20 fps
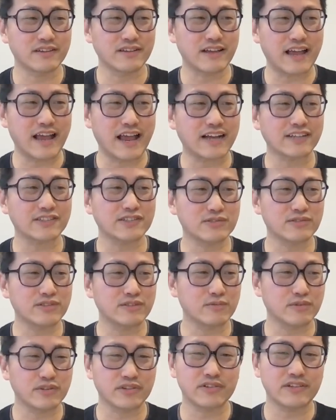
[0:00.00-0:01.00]
actually
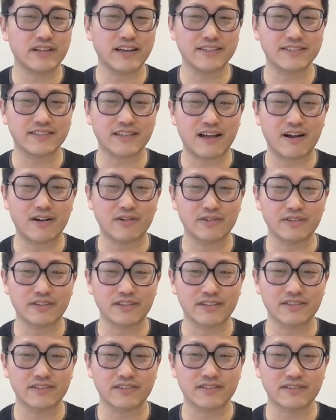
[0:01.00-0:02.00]
realize
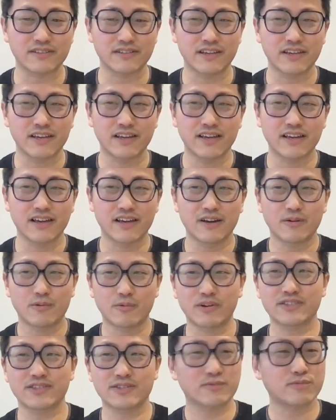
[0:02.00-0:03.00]

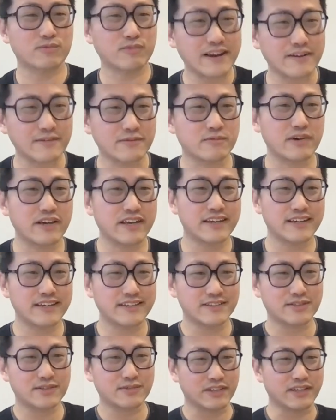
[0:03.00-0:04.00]
what's the right
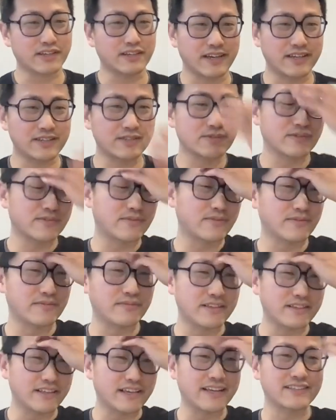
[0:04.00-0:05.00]
way to engage with them.
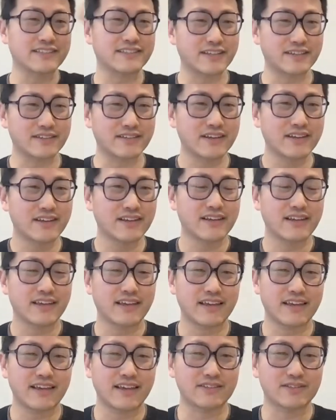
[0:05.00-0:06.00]
And like I said,
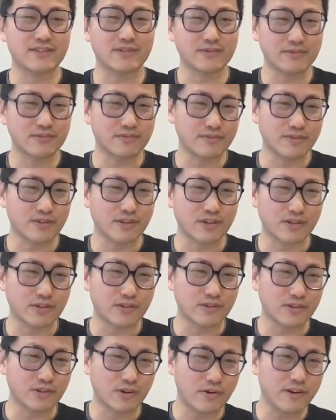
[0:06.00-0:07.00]
and so
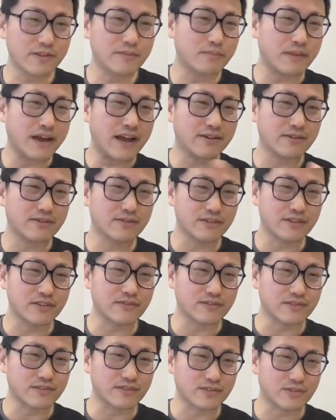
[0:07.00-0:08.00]
going back,
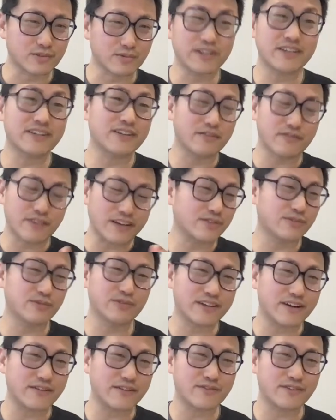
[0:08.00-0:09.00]
if I
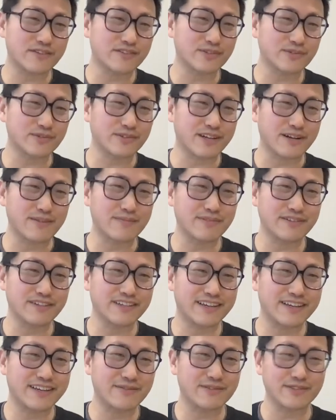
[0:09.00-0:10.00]
ever do a company
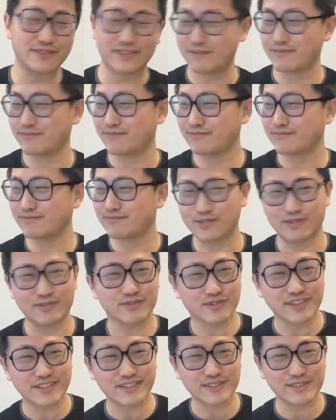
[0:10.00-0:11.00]
again, which I don't
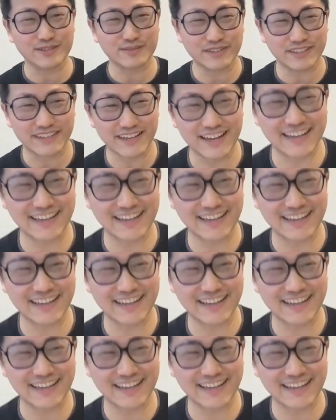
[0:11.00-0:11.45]
think so, but